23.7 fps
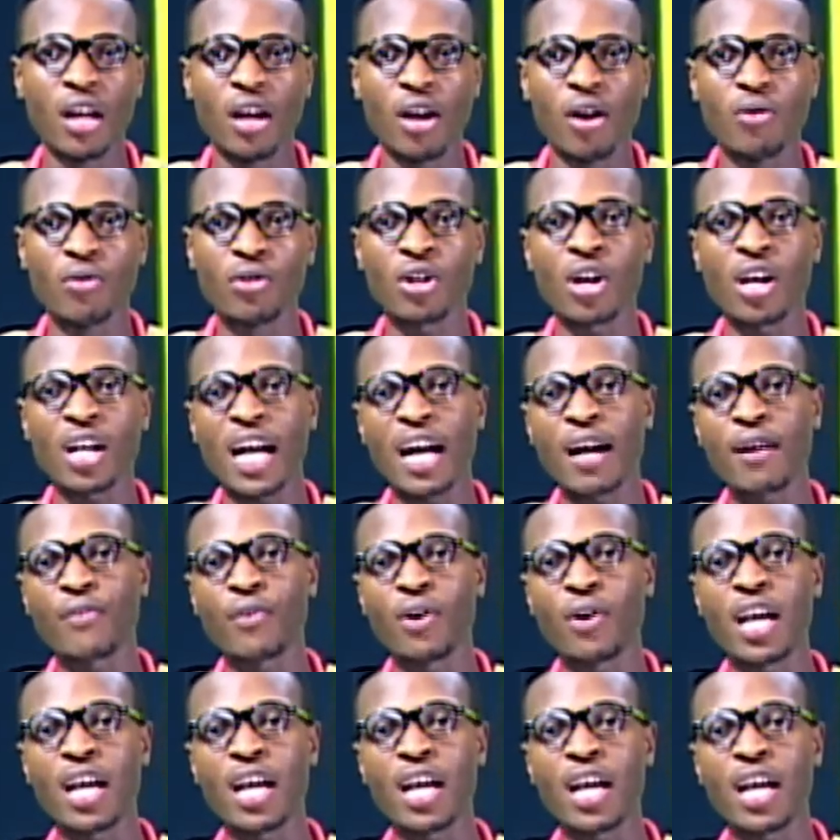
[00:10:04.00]
We don't come
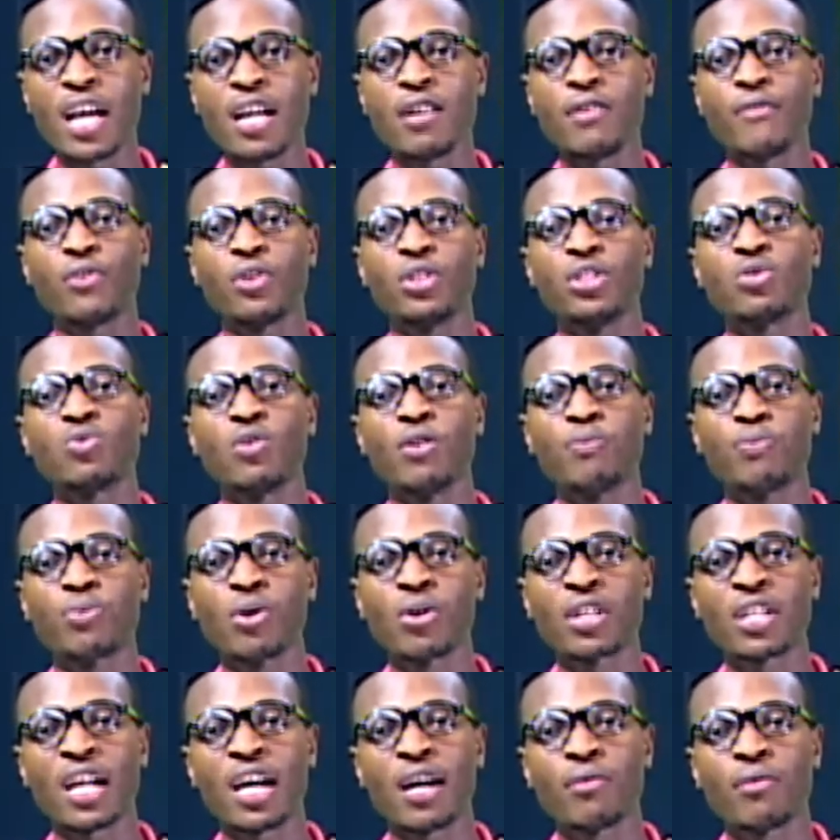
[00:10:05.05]
for end for this week
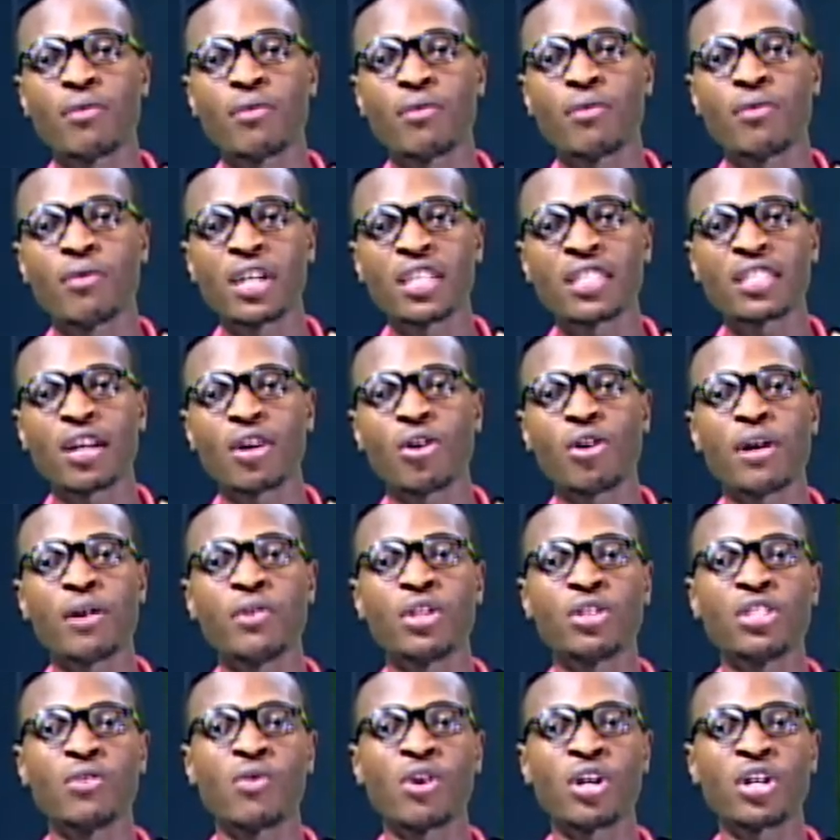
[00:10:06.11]
program. What time on
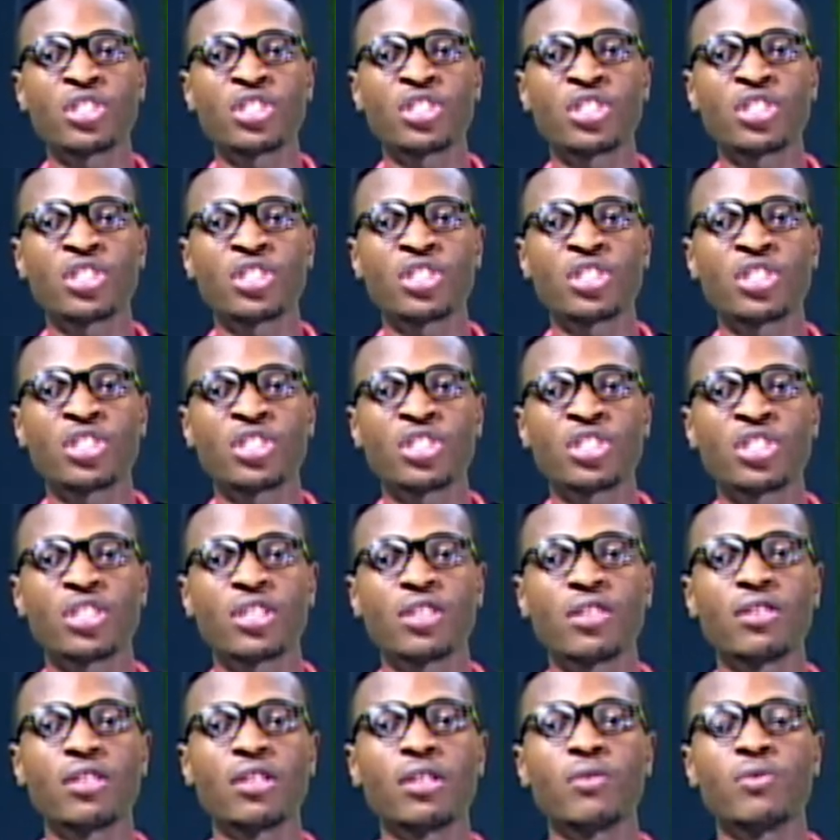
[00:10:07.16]
my way to the wash?
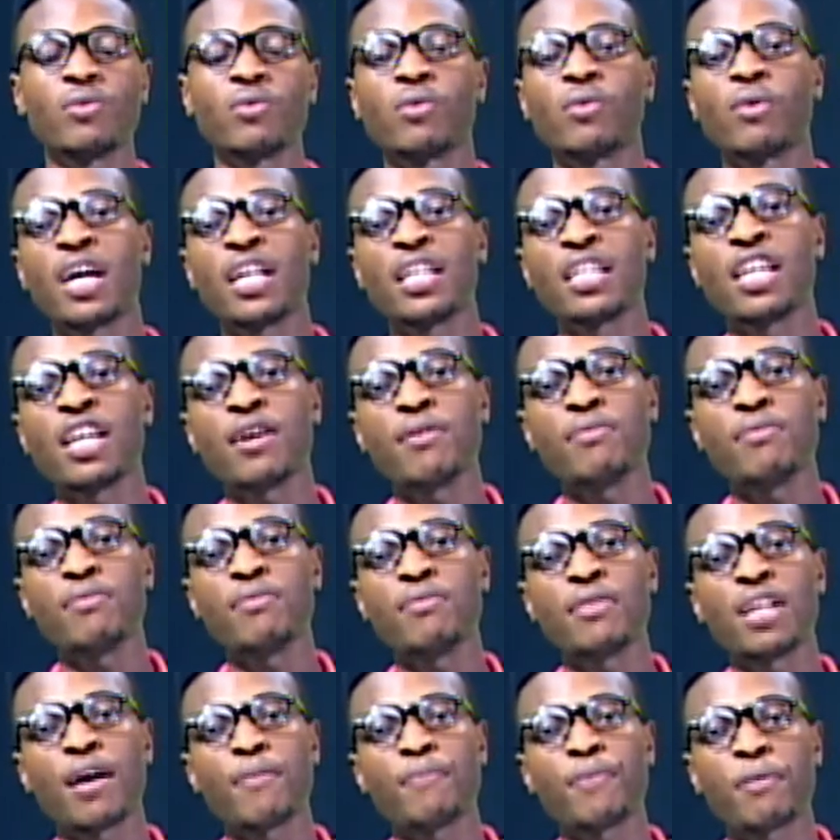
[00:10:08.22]
One name,
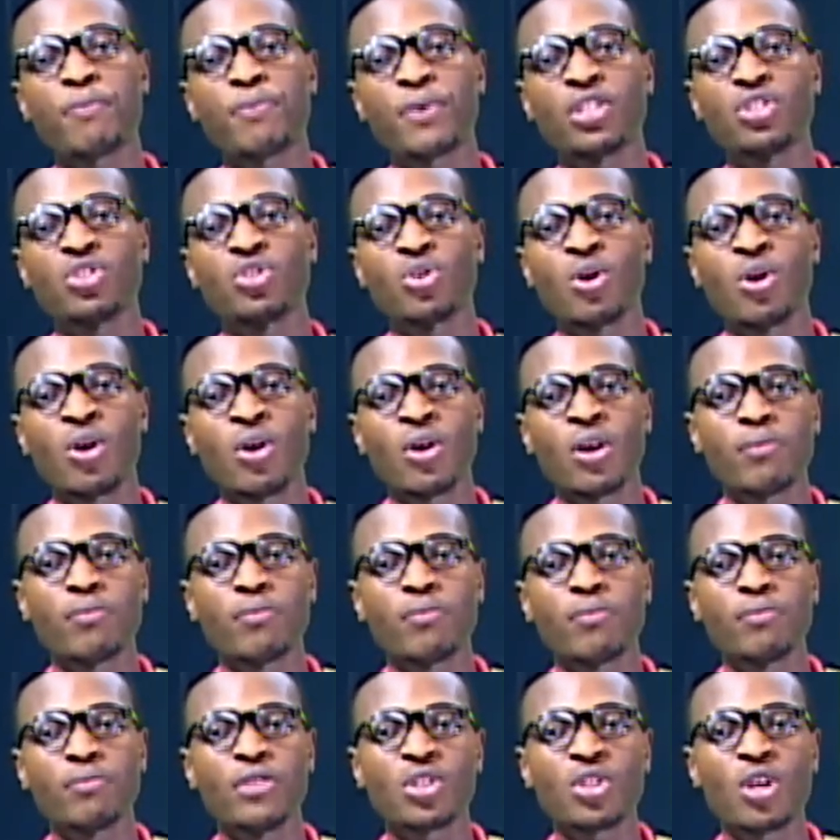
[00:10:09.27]
na Papa Joe,
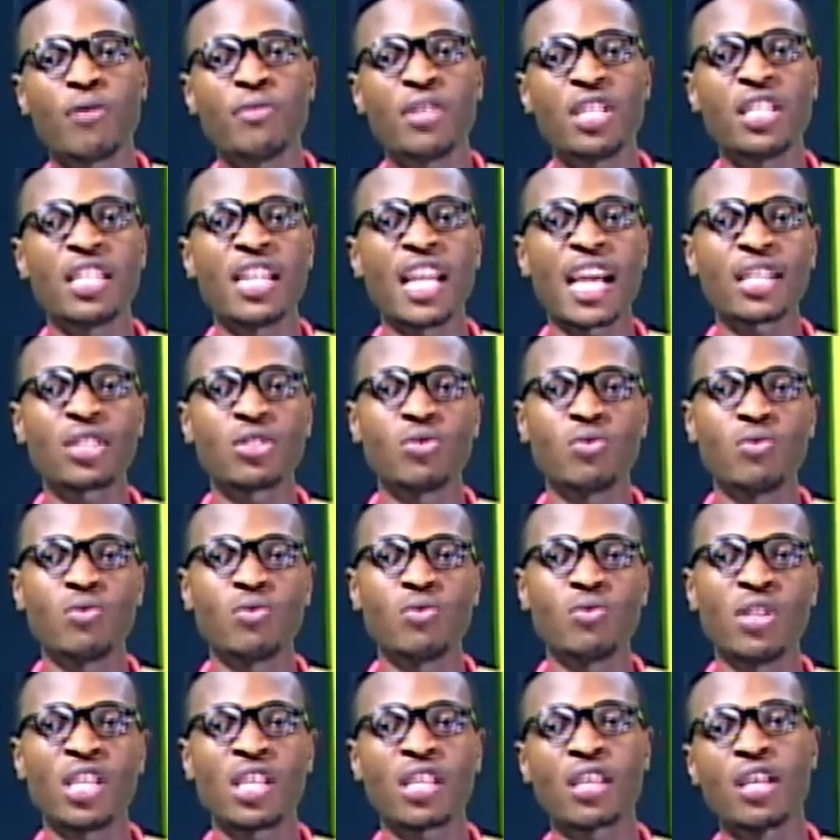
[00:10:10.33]
meet on me next
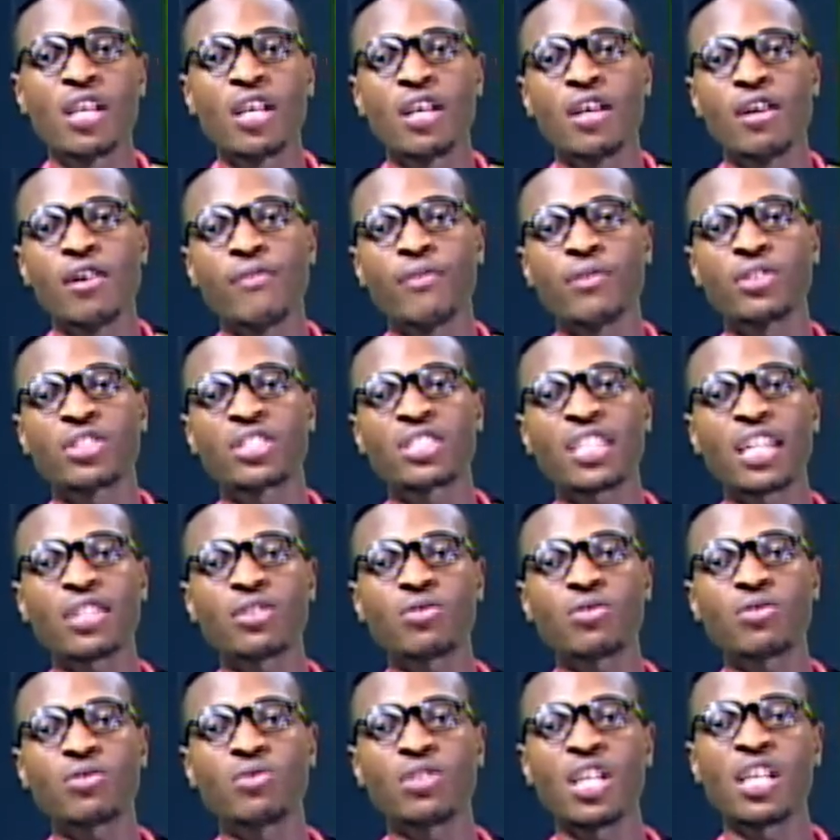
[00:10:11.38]
week for
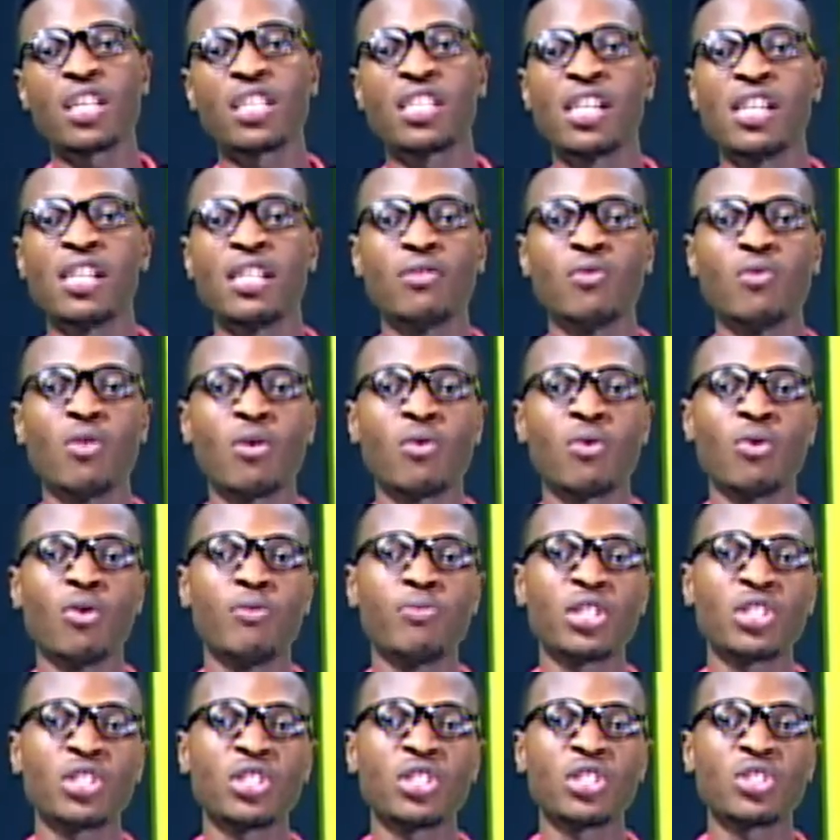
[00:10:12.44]
Saturday again. We'll
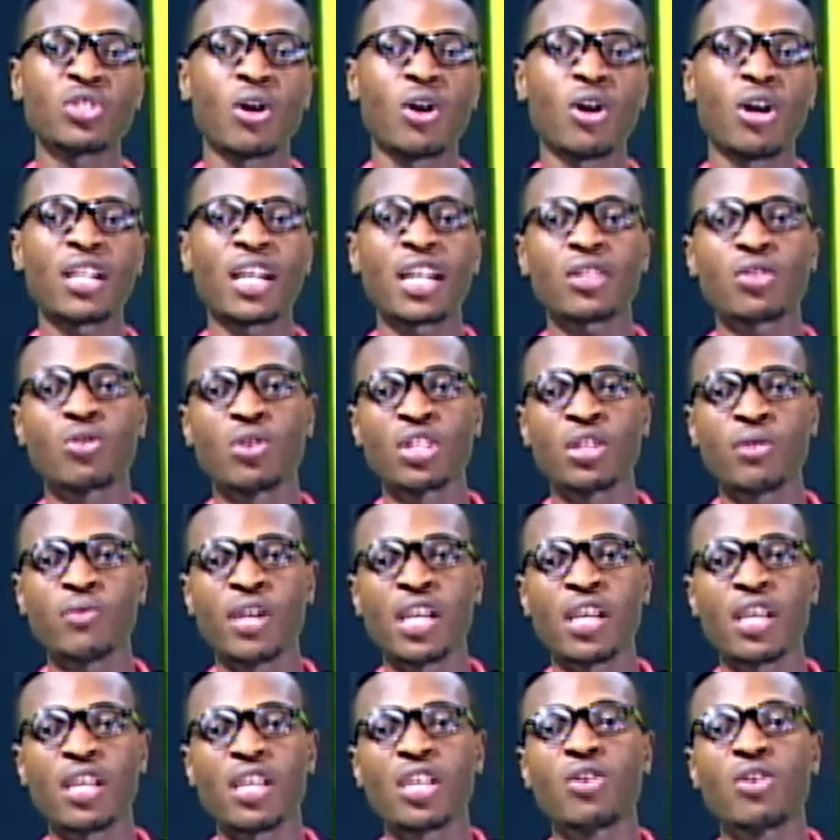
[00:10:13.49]
bring some other story
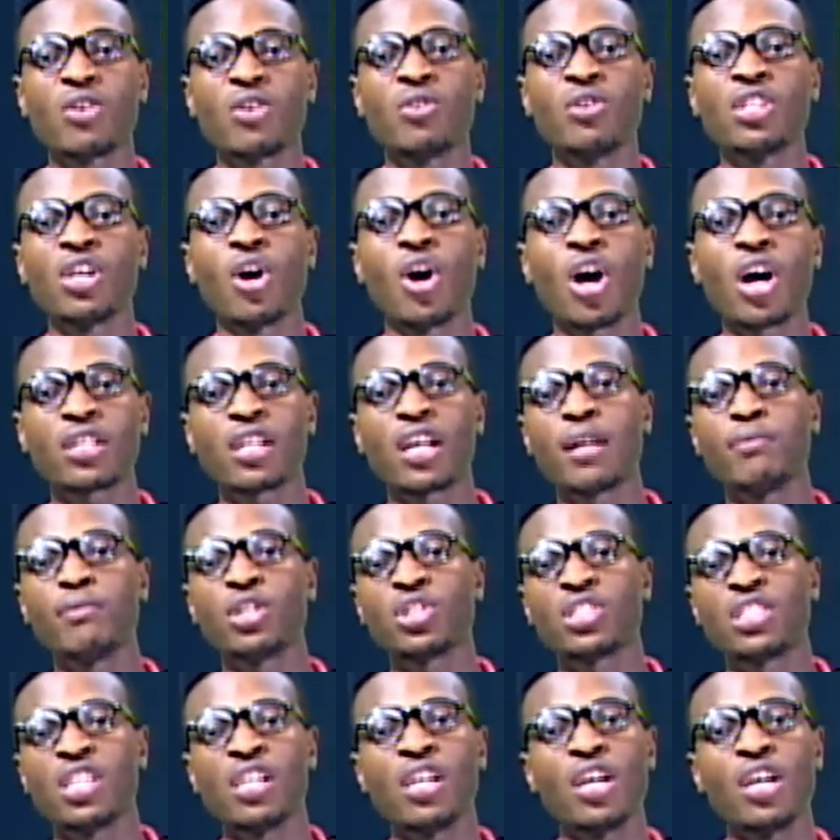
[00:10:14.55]
where it go the hot
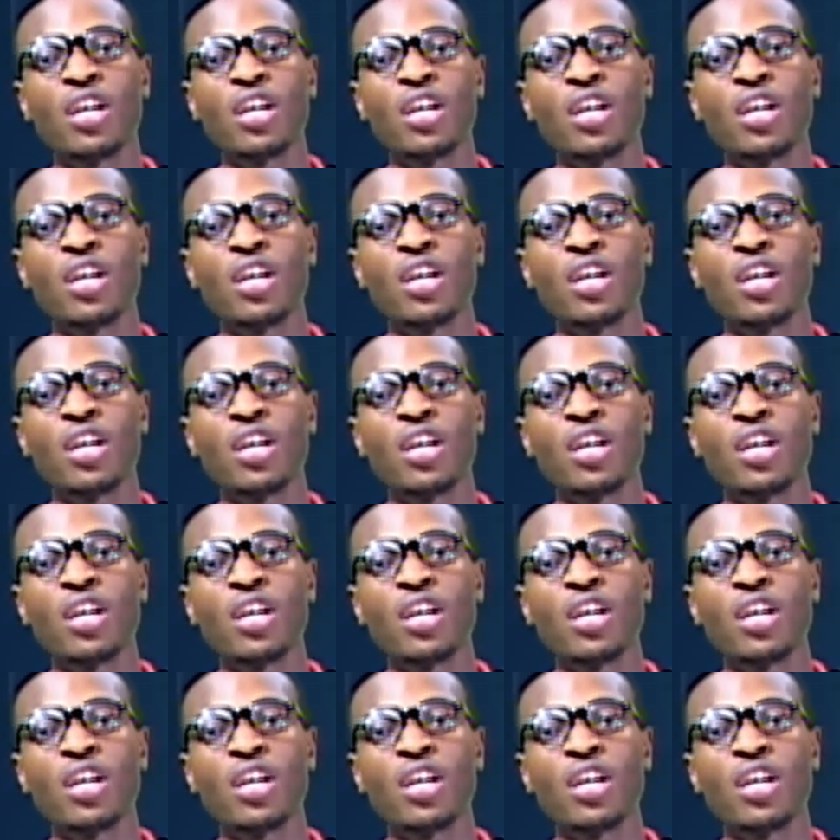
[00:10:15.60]
and make sure, say,